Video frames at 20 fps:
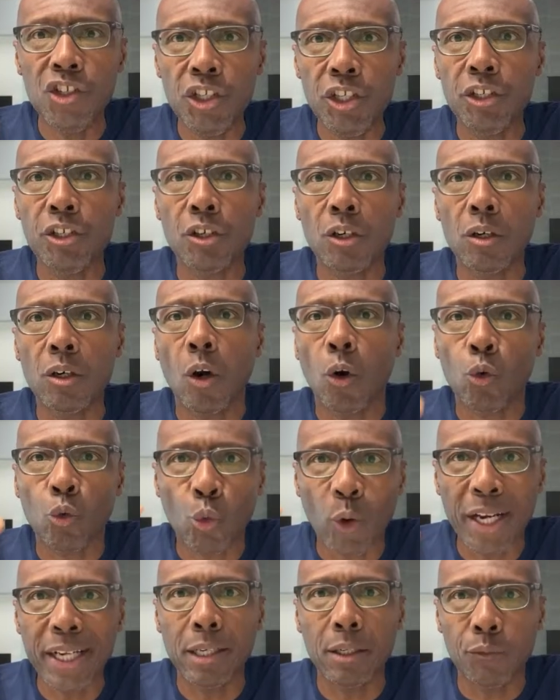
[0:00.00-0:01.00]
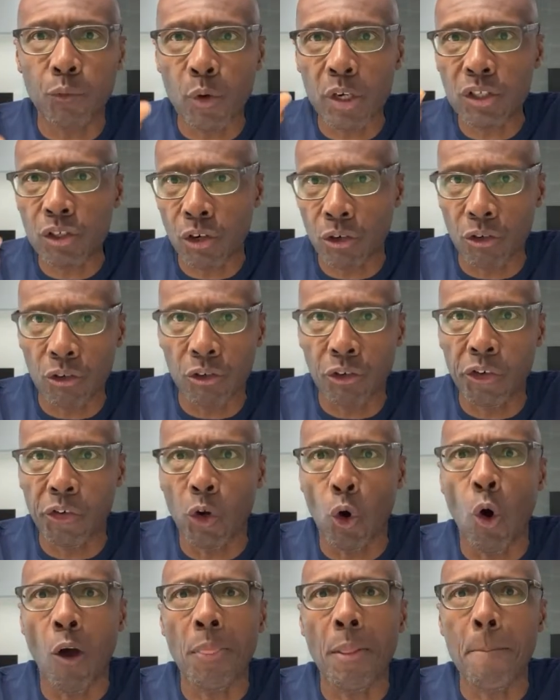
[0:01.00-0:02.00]
year rate of return
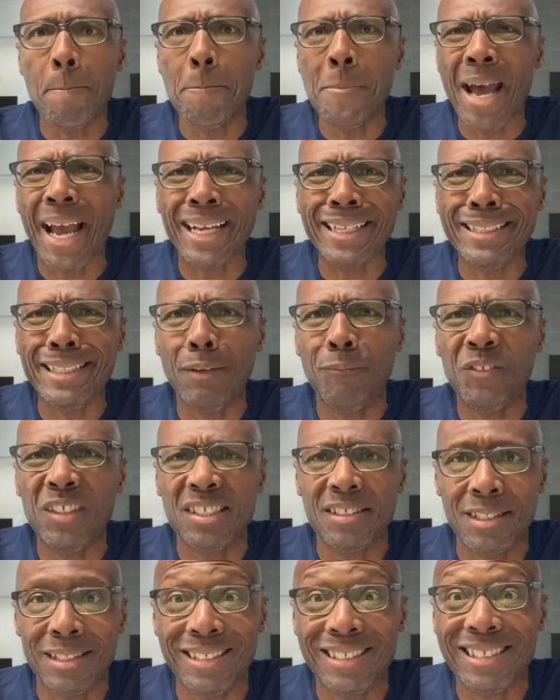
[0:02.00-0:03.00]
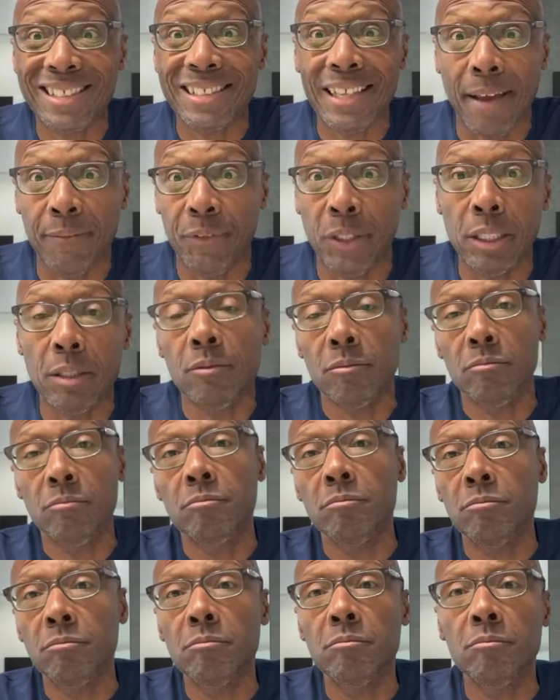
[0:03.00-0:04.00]
on the Magnificent Seven.
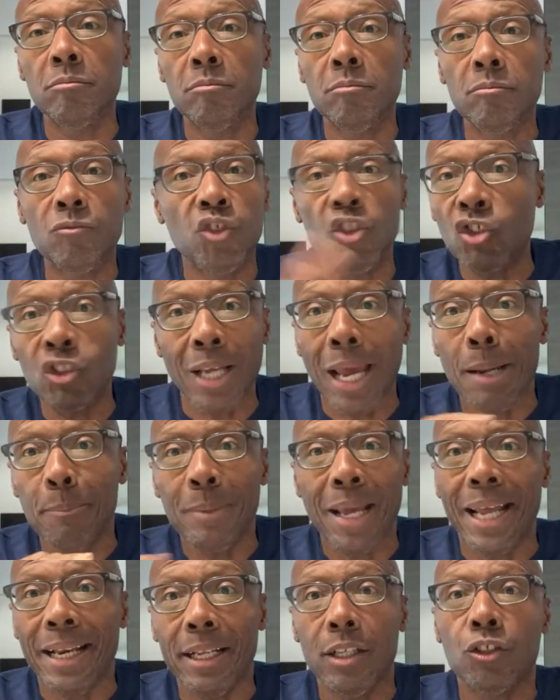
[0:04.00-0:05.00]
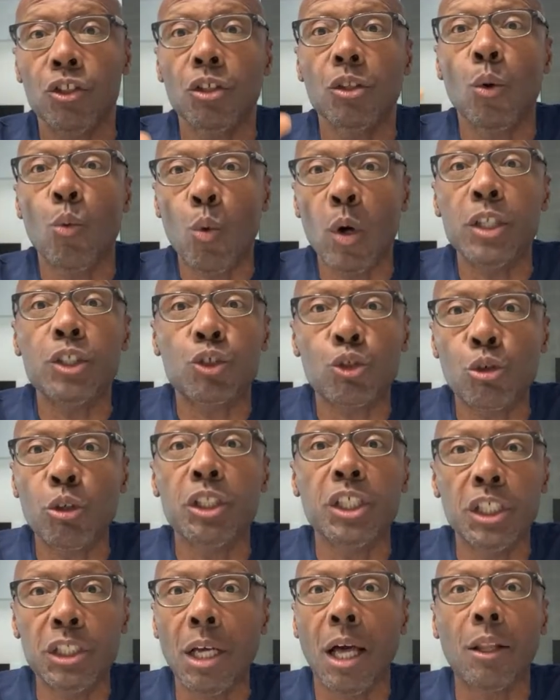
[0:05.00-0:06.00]
Just type that into the $1
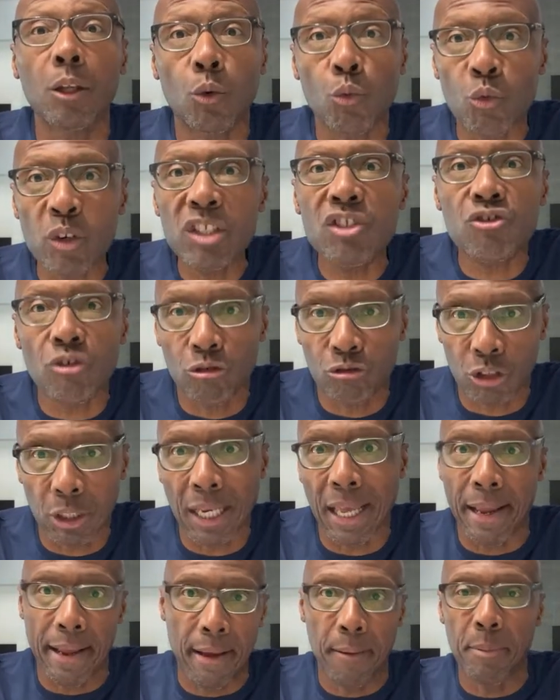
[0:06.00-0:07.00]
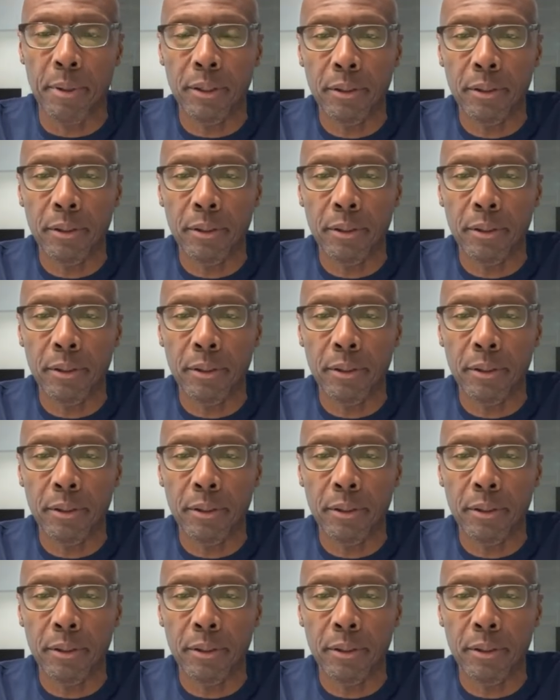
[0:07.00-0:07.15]
trillion research lab.